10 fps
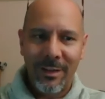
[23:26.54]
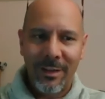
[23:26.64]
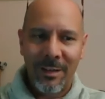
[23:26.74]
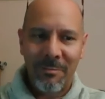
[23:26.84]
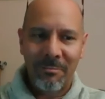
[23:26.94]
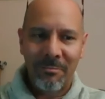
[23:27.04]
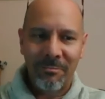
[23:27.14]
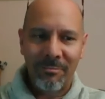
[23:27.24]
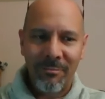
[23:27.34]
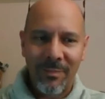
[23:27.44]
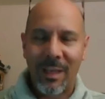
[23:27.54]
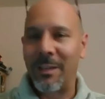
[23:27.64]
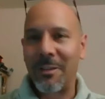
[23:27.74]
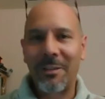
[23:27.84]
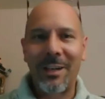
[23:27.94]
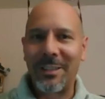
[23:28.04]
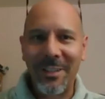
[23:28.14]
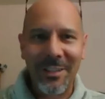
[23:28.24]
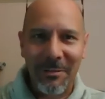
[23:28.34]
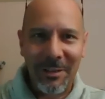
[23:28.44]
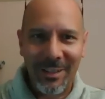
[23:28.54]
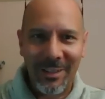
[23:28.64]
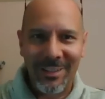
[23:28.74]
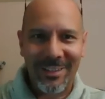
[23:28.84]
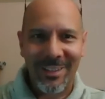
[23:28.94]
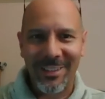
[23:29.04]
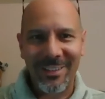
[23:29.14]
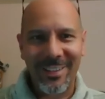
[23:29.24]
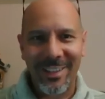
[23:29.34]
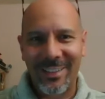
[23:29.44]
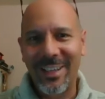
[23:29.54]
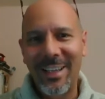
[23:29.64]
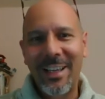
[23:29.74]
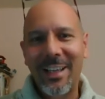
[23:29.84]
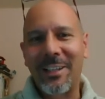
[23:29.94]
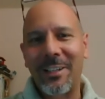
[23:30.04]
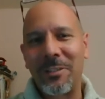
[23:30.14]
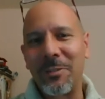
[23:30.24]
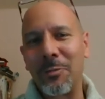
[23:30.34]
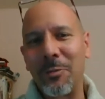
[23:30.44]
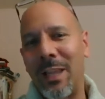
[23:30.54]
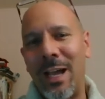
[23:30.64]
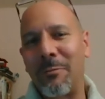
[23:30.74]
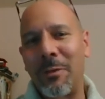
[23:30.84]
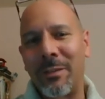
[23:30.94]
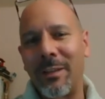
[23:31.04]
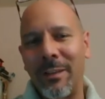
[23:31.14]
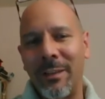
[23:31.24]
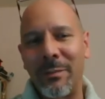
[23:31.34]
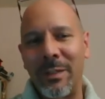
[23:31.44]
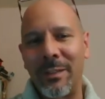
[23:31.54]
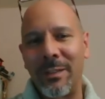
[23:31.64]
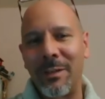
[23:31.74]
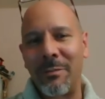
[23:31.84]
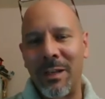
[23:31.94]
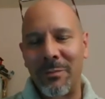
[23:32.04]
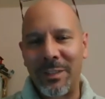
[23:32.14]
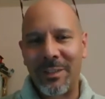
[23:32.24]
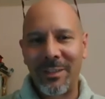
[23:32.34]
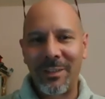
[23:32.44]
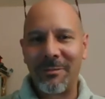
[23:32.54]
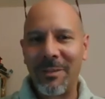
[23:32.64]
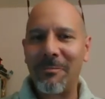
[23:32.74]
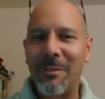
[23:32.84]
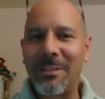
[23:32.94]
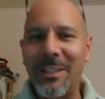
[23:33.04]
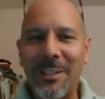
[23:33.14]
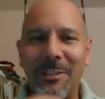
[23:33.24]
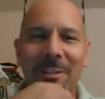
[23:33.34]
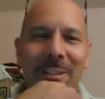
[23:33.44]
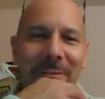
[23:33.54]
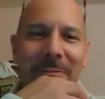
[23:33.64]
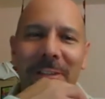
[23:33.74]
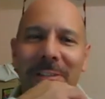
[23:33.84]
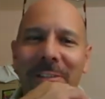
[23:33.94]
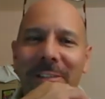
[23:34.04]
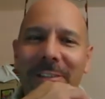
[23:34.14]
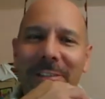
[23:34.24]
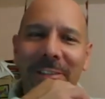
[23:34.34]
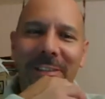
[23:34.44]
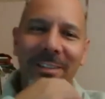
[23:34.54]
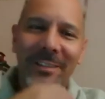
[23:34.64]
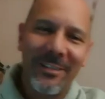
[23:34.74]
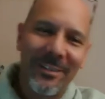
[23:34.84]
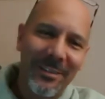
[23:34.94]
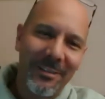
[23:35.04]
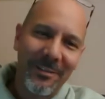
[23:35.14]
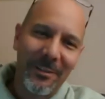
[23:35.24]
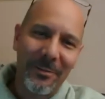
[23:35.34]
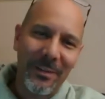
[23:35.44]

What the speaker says: um, another criteria that we could consider is like, could you do a lot with a limited amount of material? What's that called? Efficiency or something, Sophia?